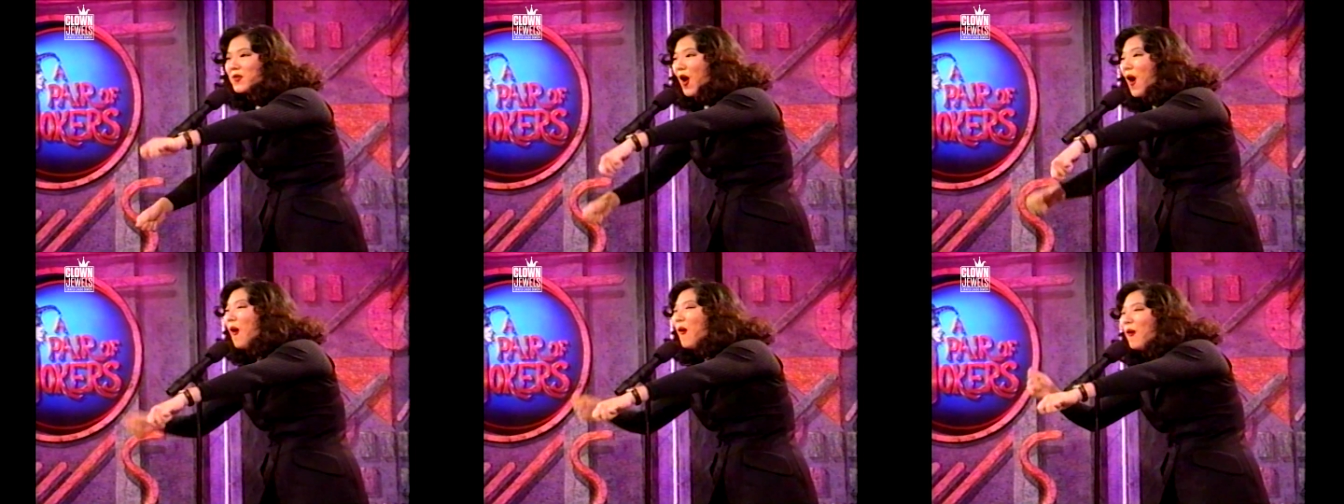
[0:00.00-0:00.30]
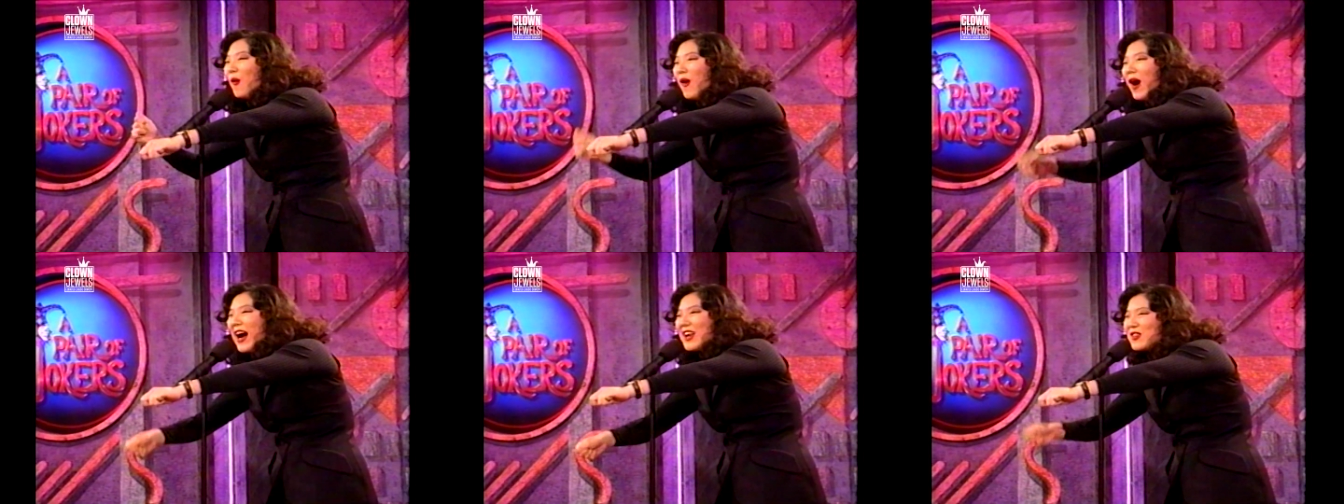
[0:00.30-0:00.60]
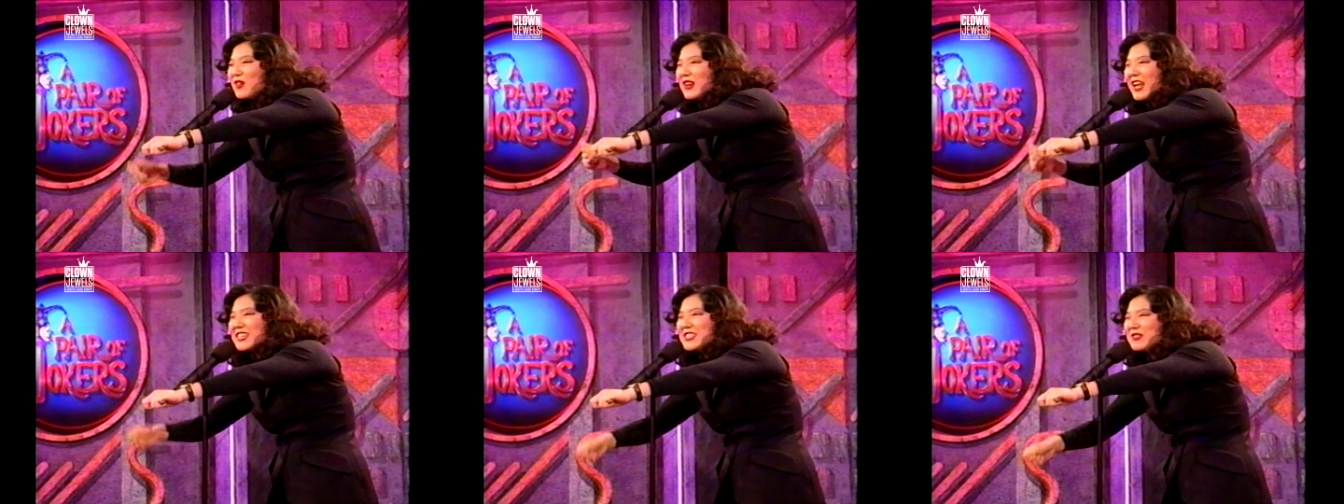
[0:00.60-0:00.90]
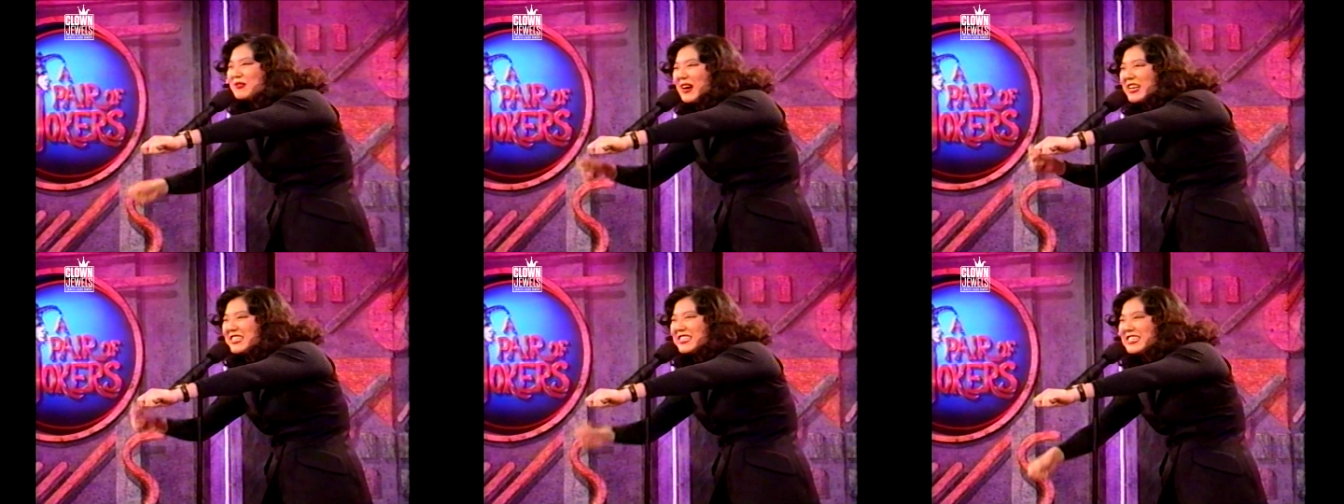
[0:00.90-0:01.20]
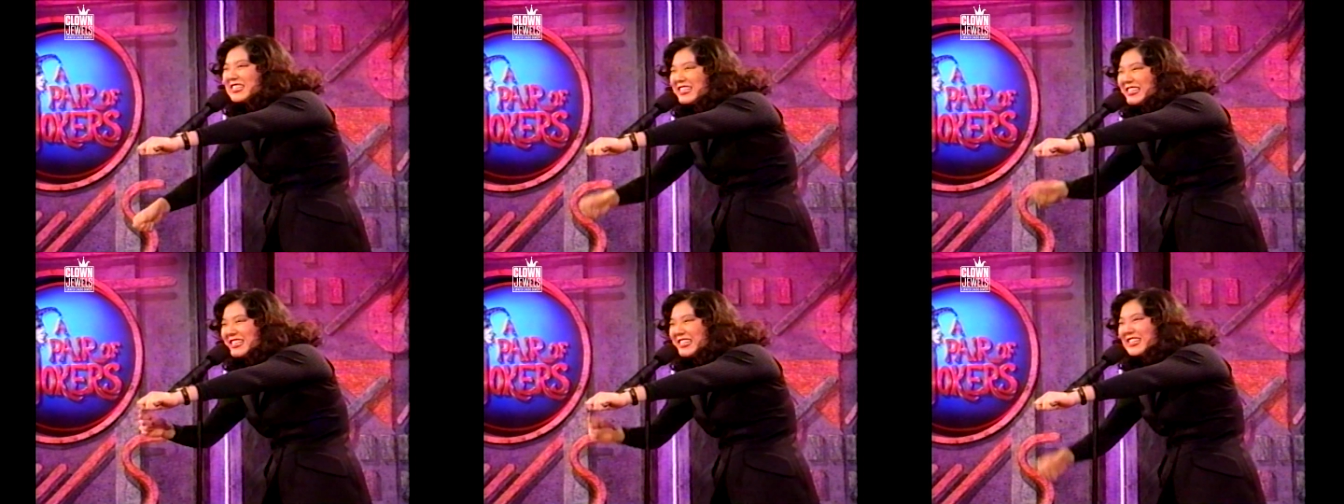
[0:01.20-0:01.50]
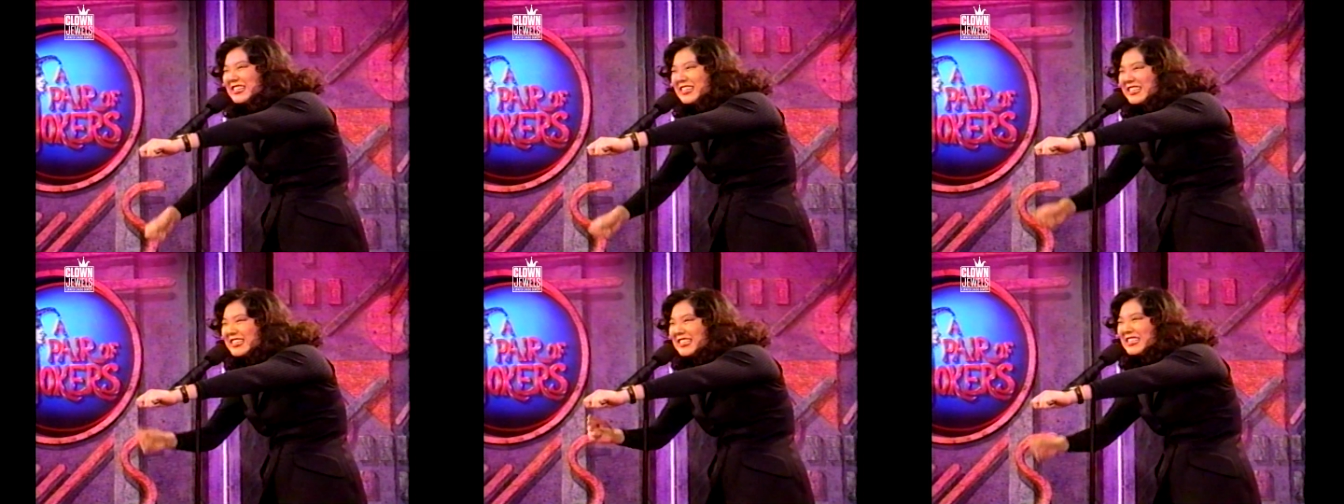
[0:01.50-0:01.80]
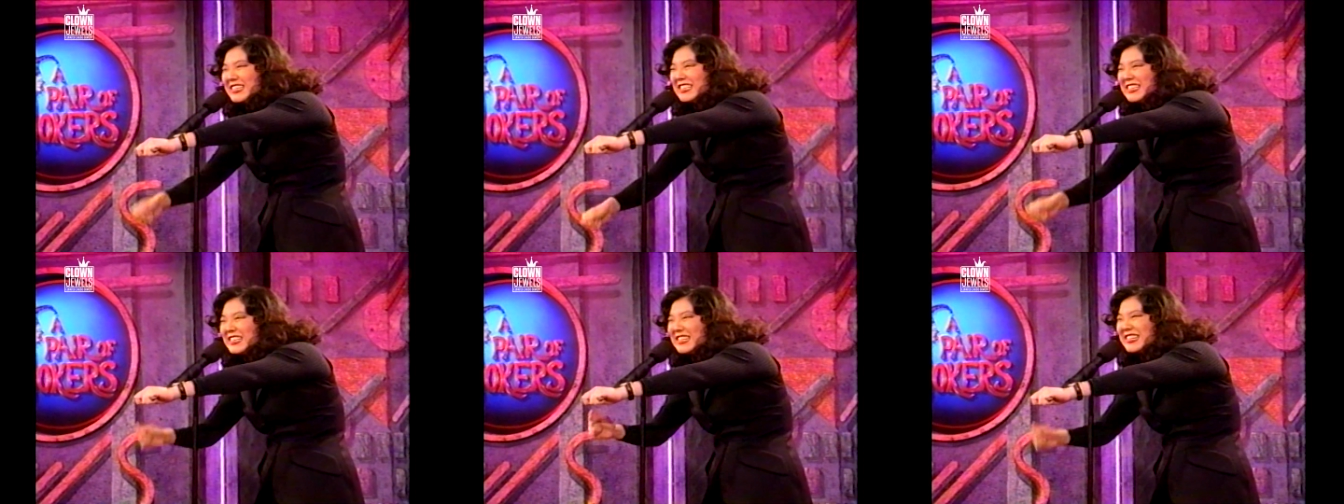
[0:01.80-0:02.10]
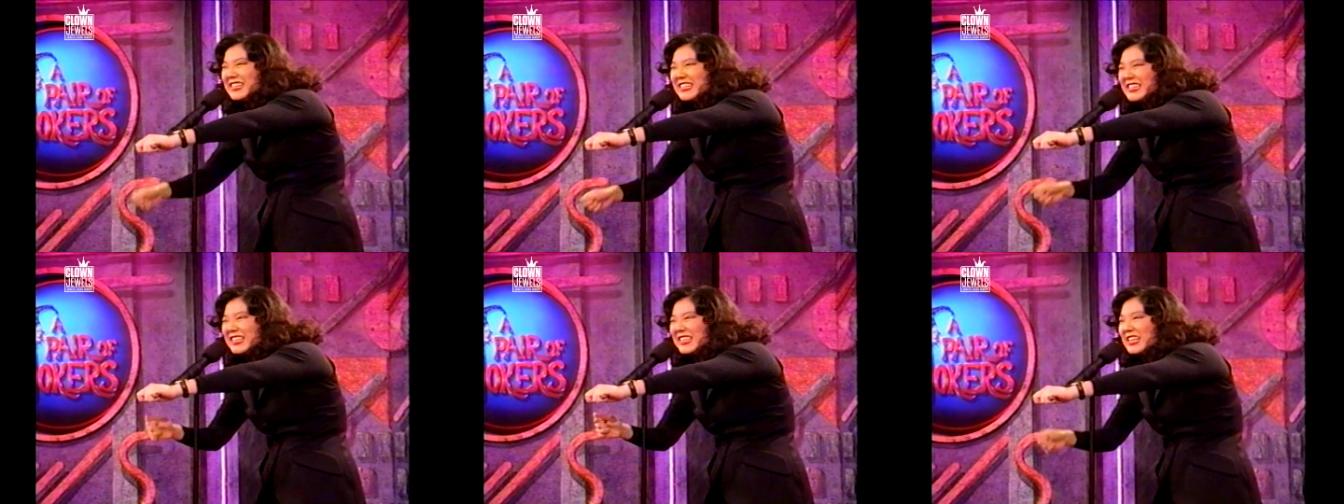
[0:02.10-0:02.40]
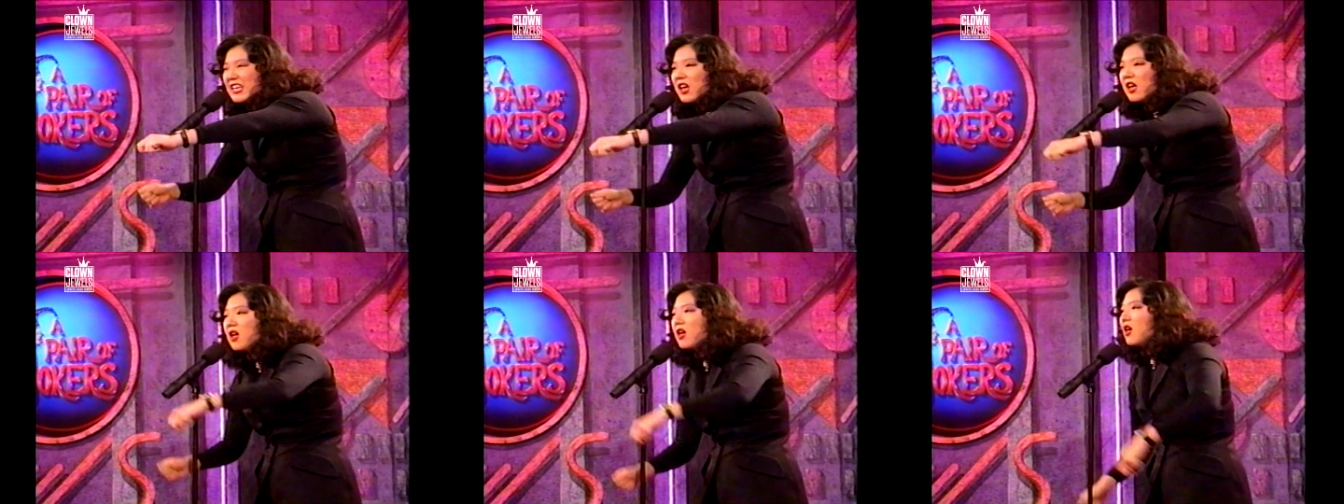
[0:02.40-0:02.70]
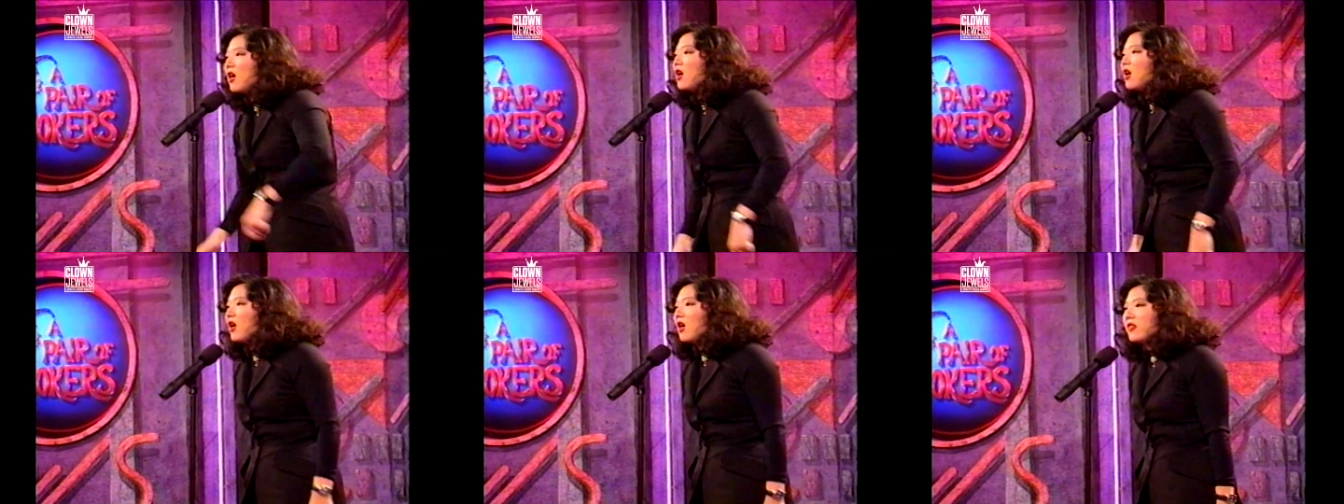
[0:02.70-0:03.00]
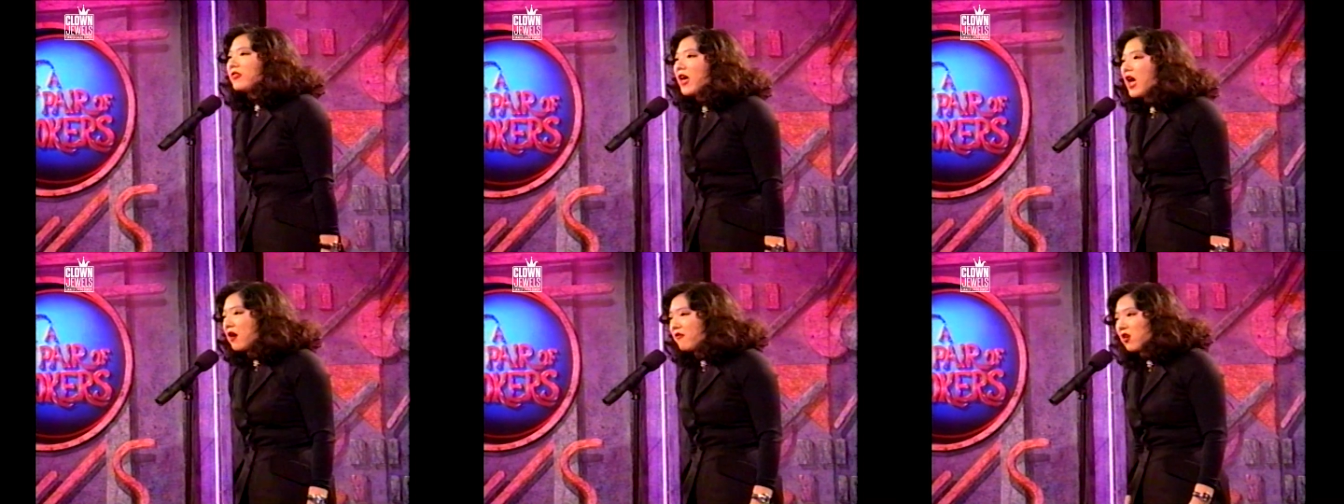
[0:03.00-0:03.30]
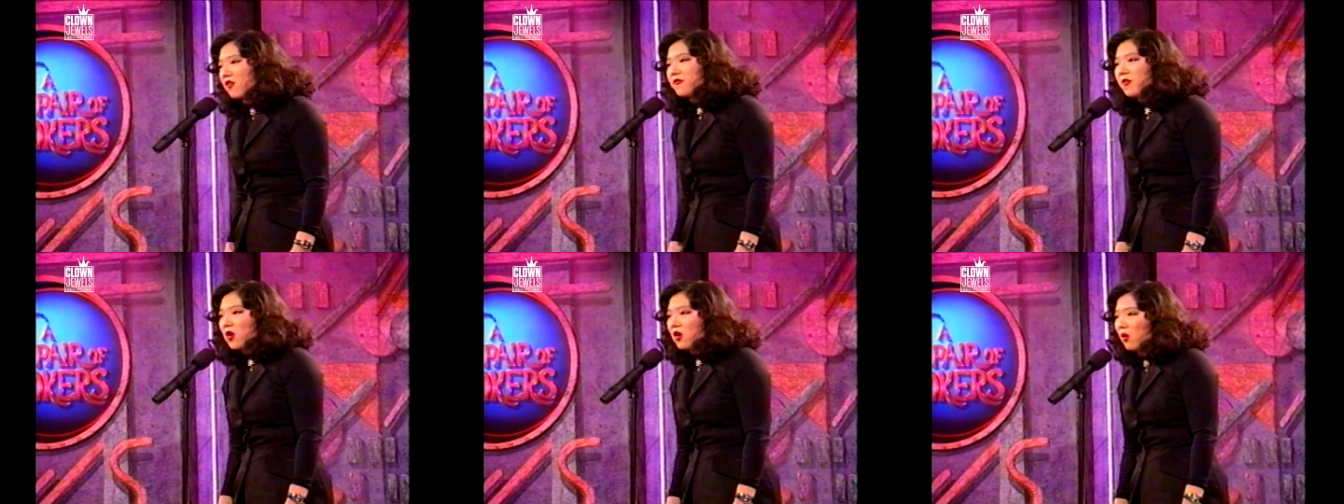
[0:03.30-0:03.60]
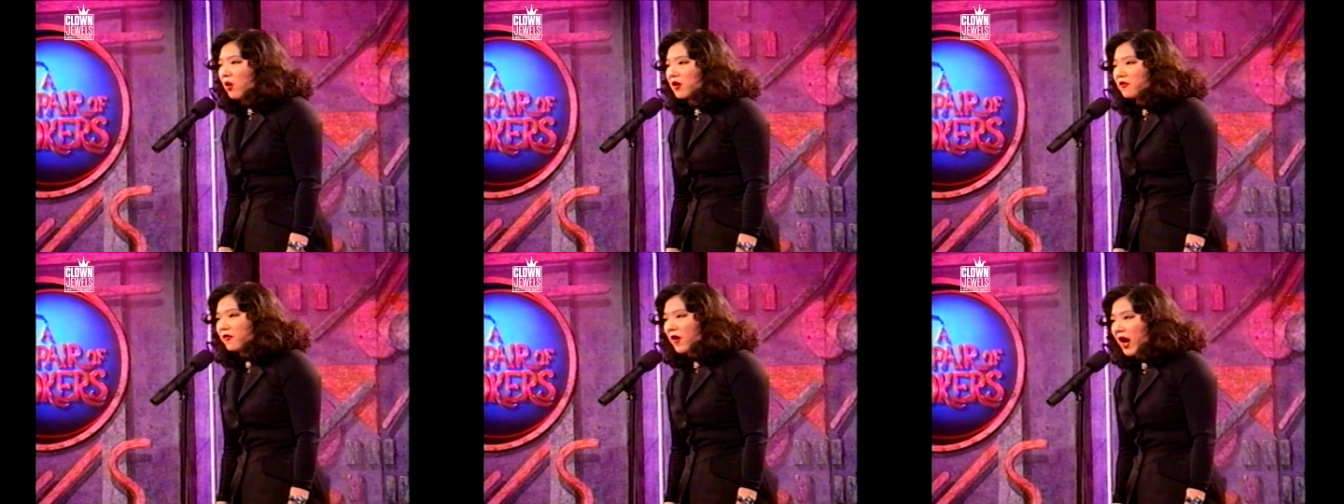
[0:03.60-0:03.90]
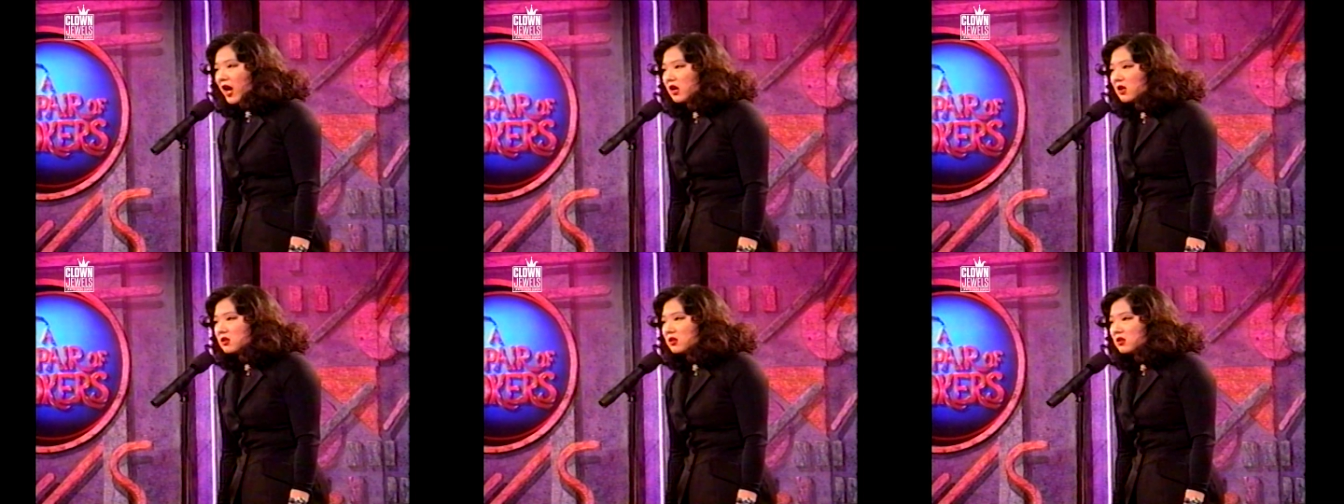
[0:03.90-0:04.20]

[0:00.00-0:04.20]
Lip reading: Oh, I don't like to waste it. They have our photo on file.